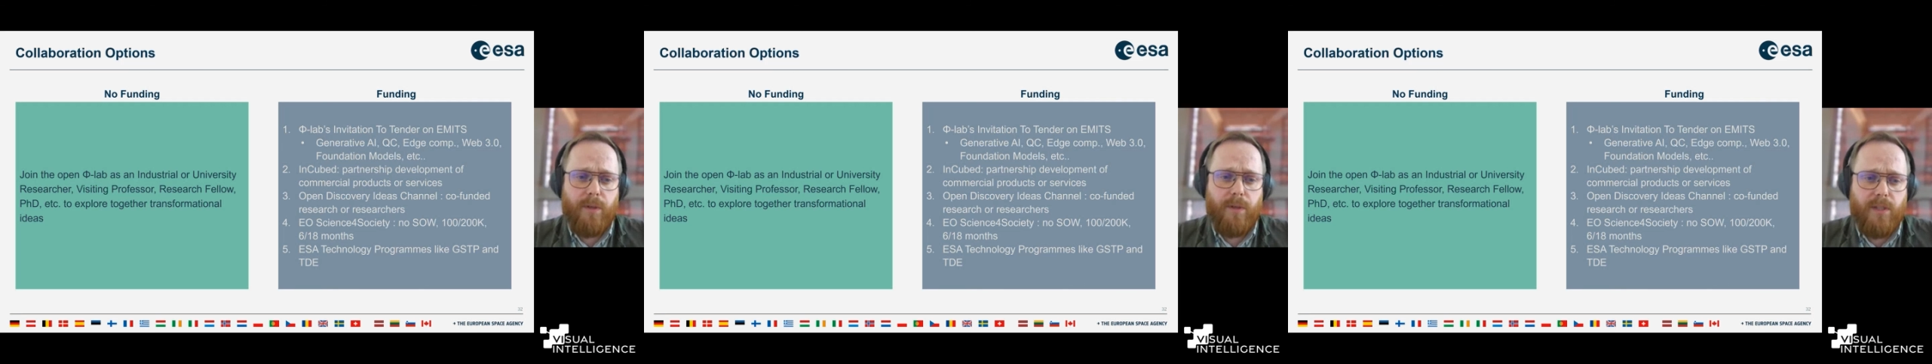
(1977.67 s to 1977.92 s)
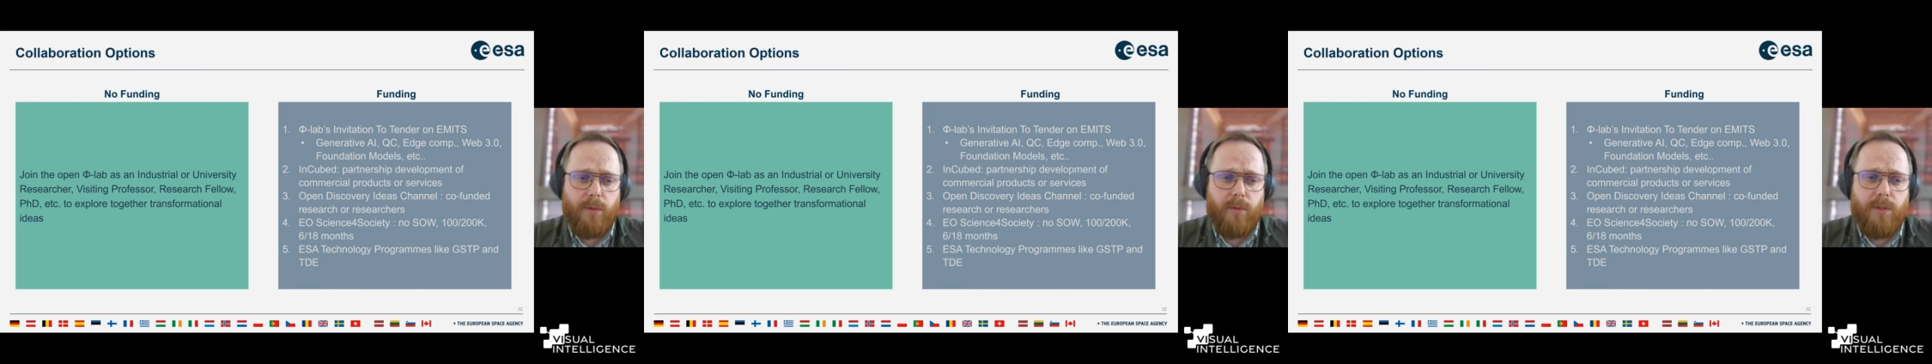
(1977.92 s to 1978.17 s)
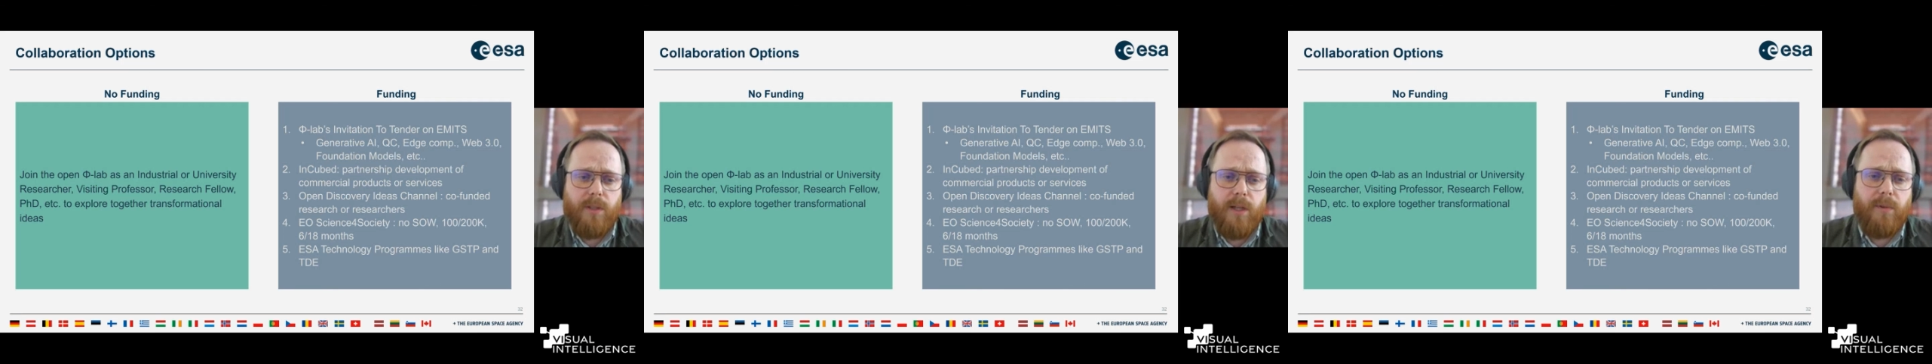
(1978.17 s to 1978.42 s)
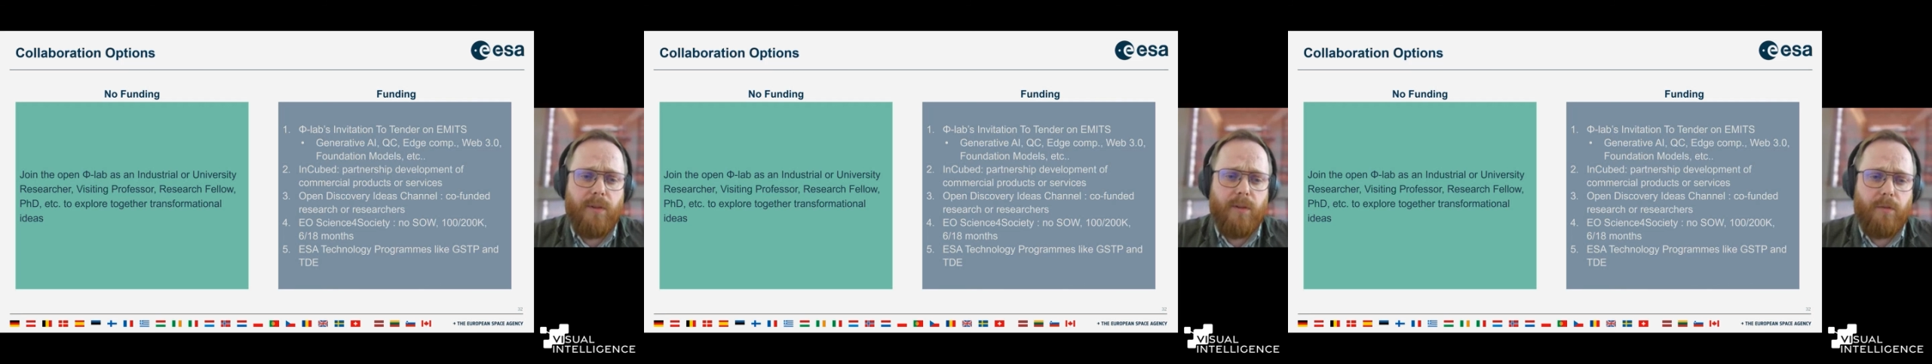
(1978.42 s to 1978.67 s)
possible to
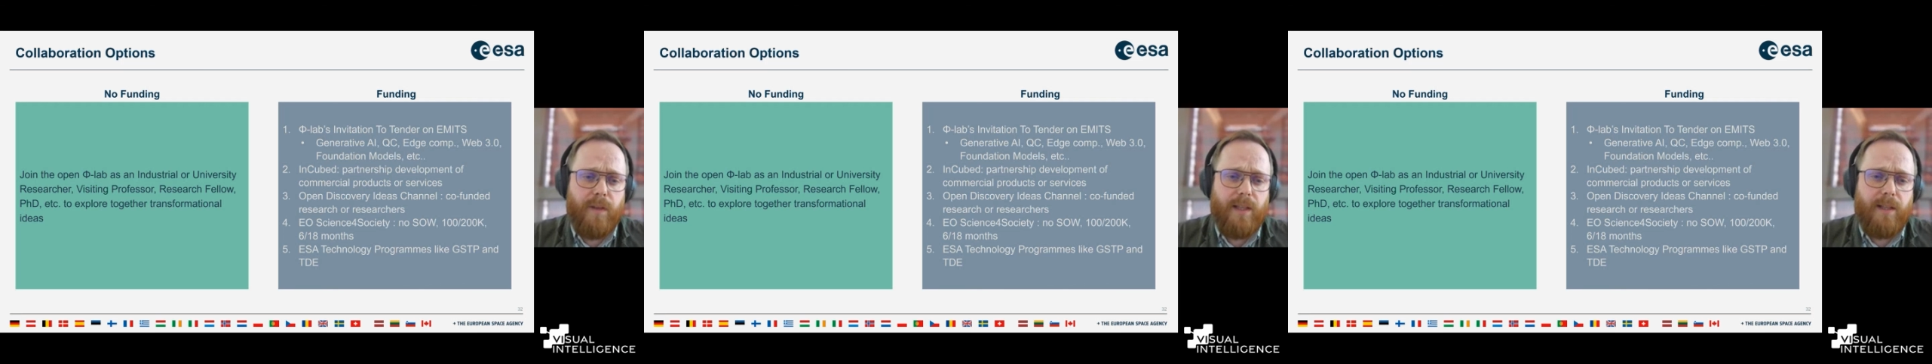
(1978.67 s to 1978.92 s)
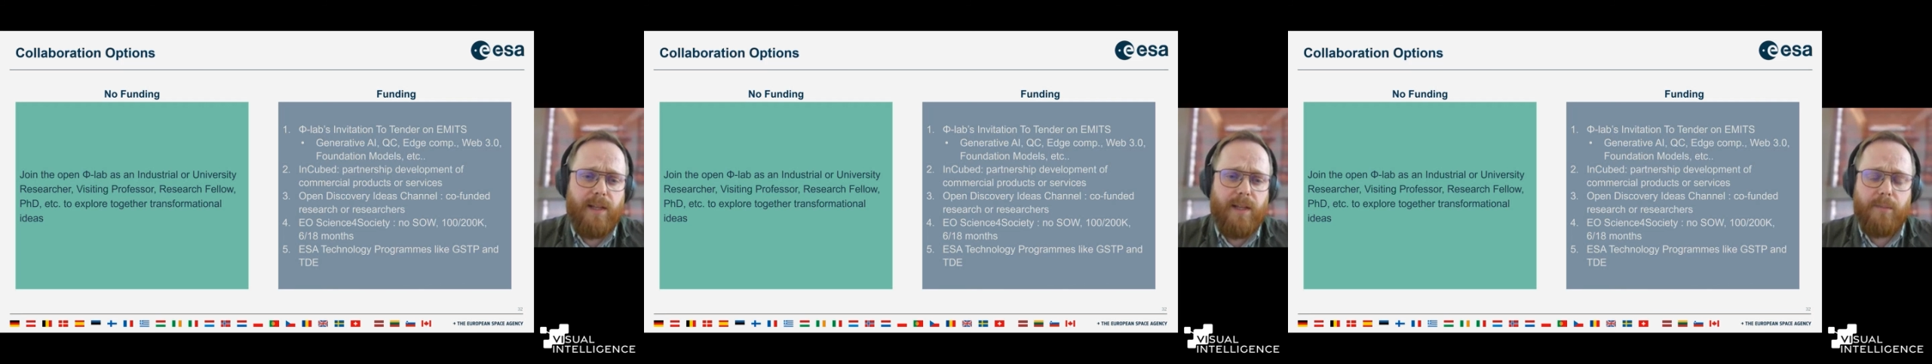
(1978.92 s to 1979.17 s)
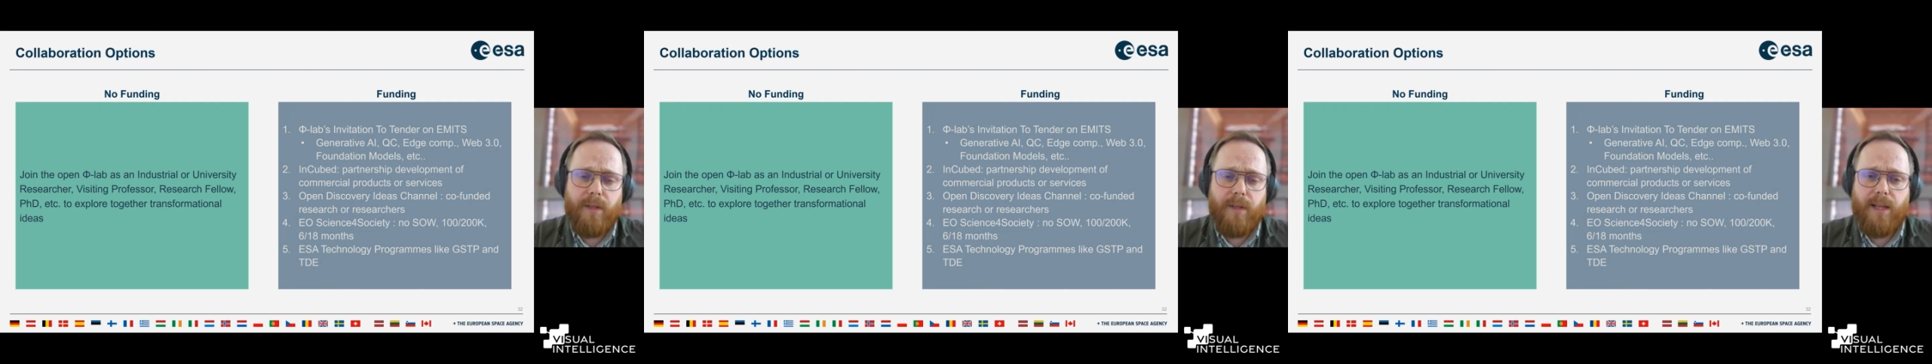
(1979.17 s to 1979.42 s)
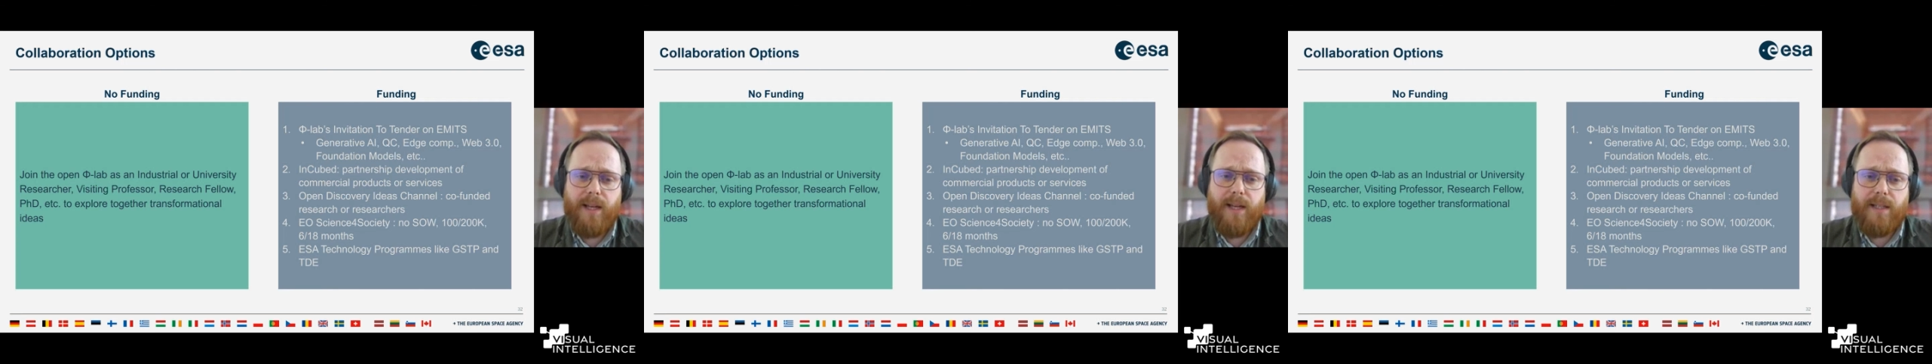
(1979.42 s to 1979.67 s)
come to the Phi-Lab
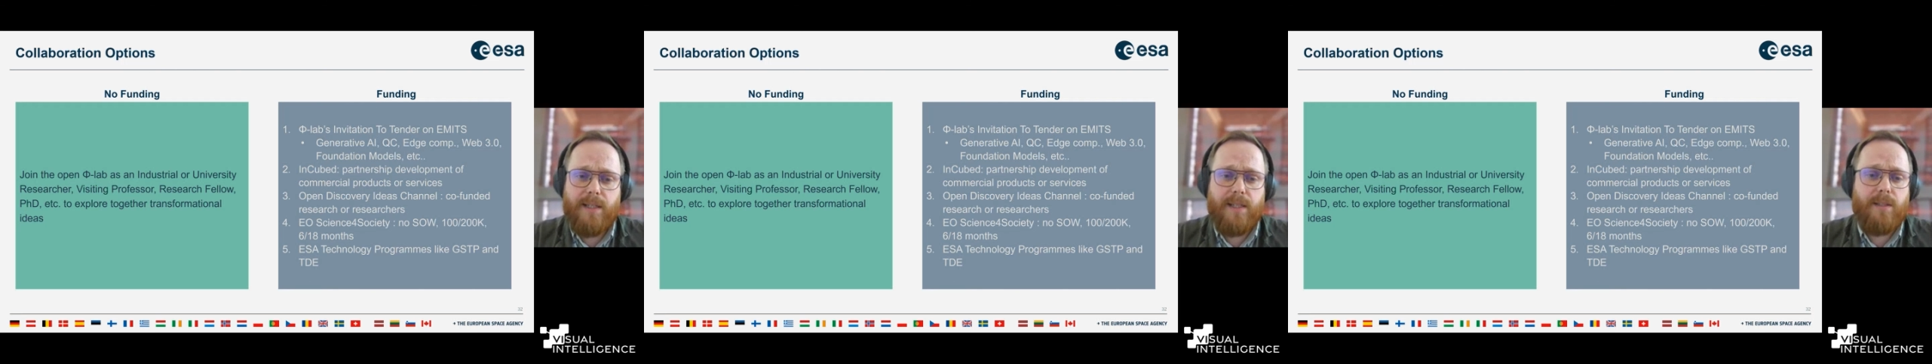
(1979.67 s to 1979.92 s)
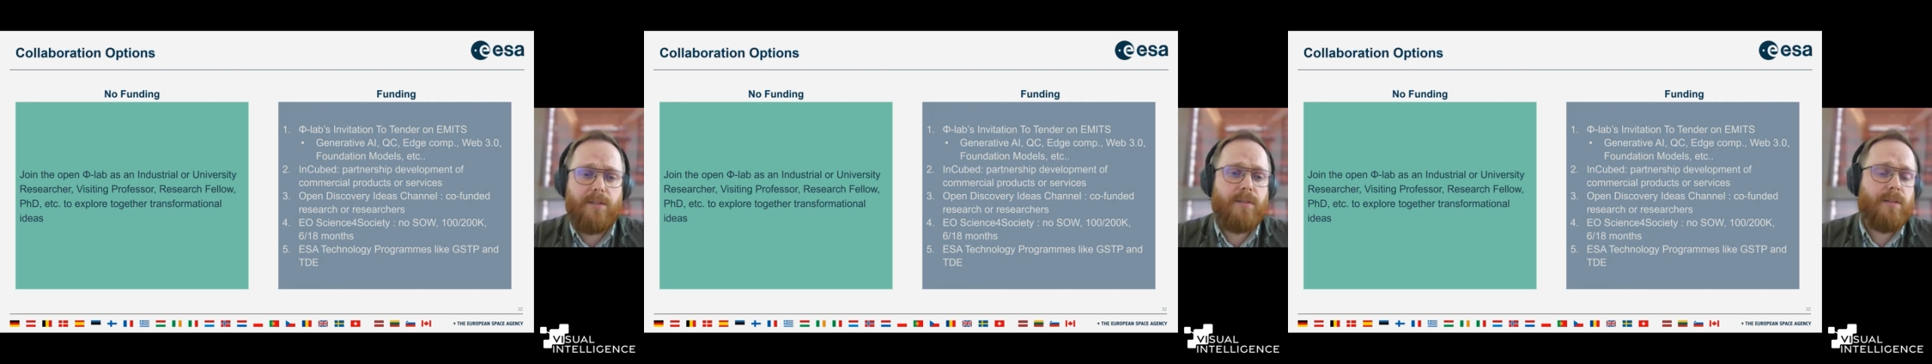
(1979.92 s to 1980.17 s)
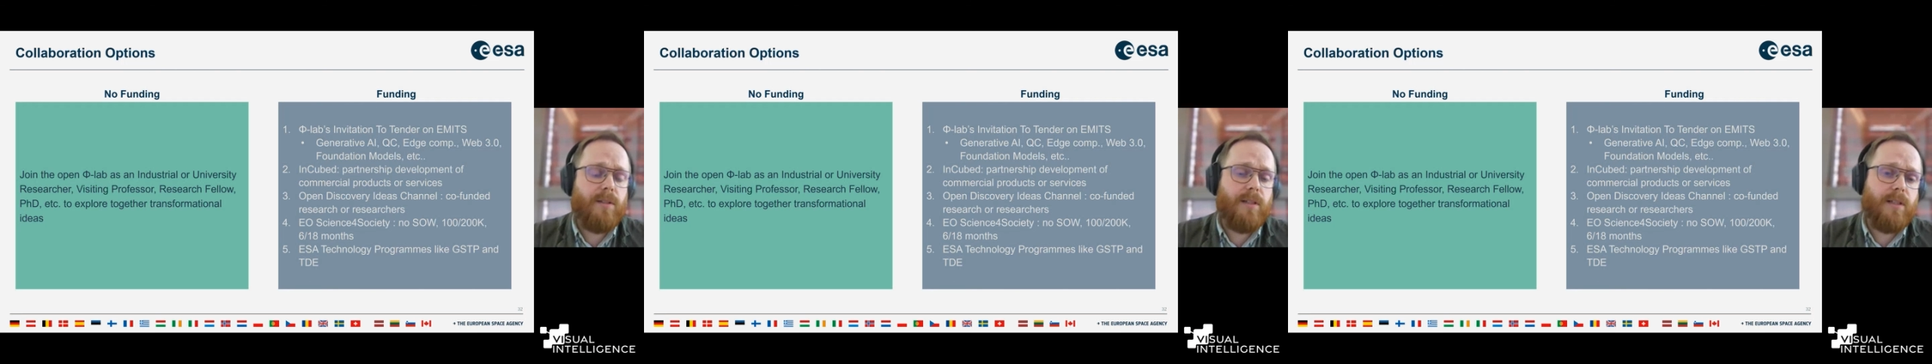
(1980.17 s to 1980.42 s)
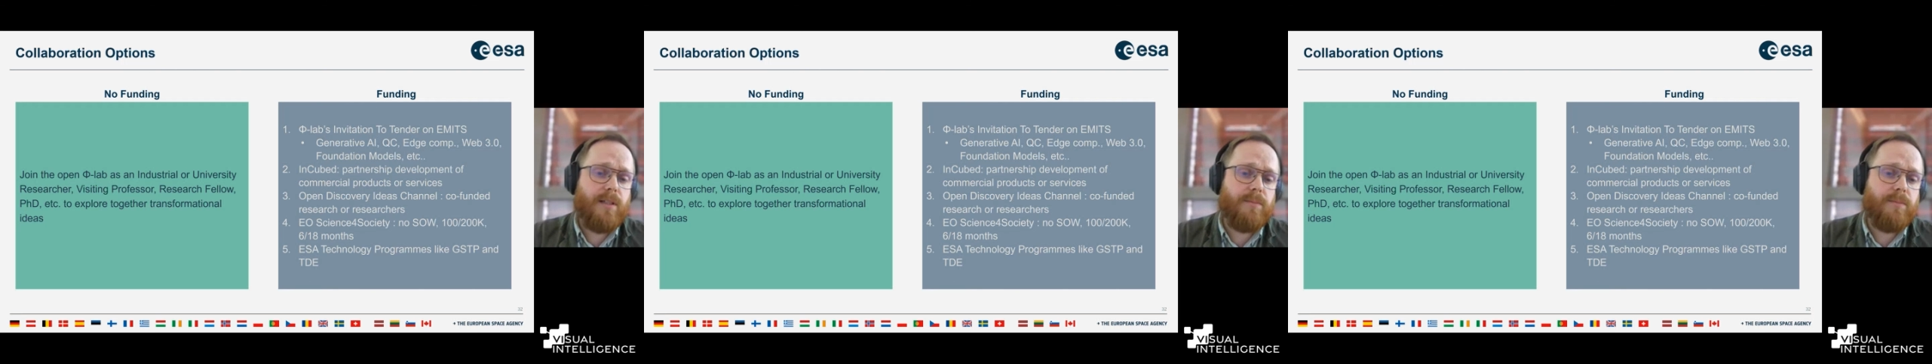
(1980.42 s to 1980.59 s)
as either